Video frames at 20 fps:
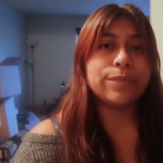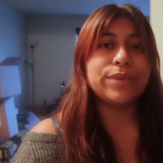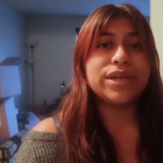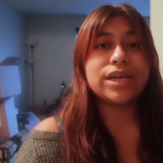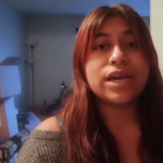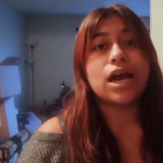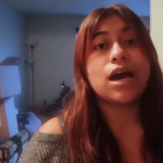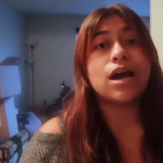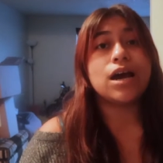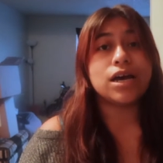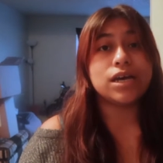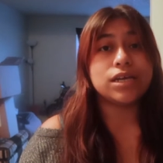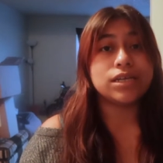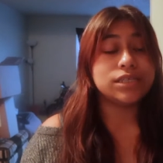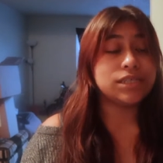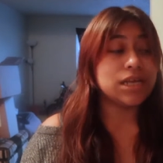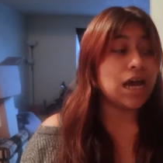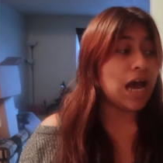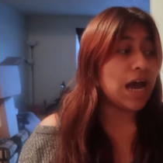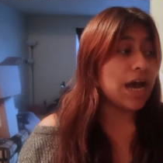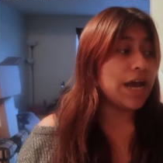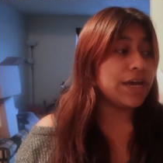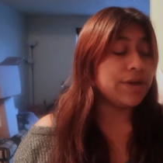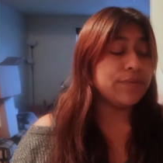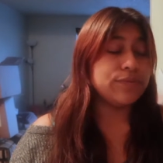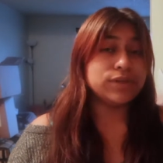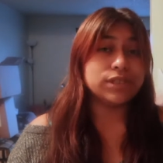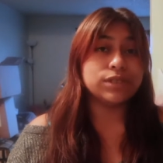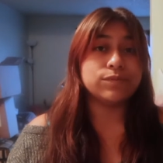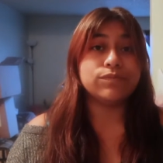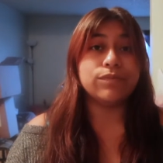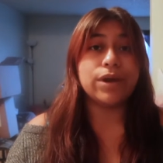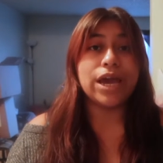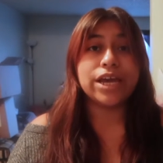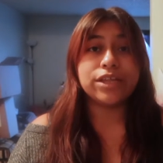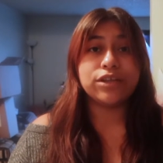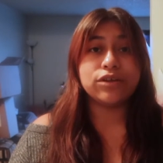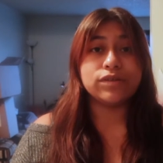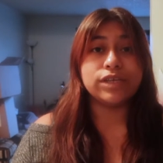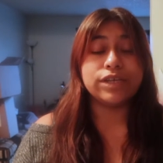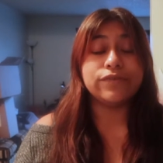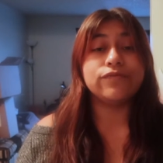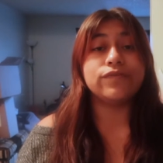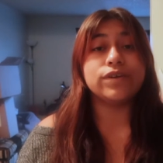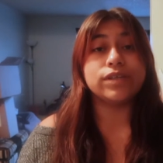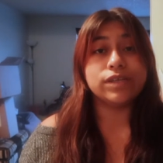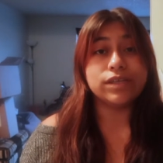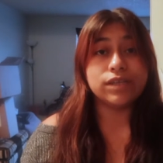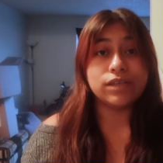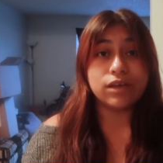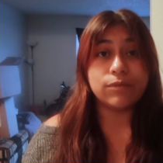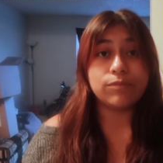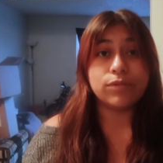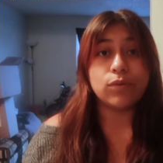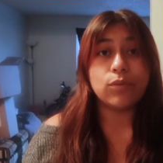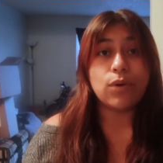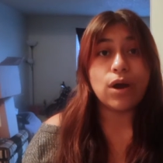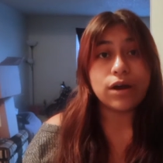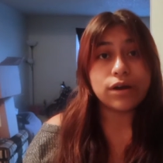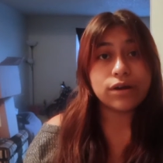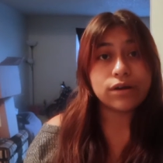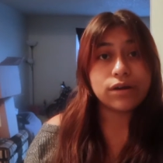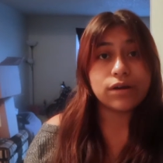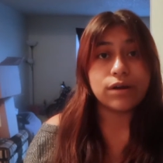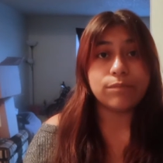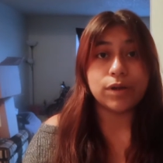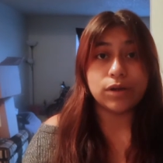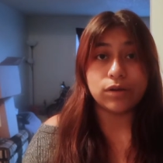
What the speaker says: because I was manually filling up the water on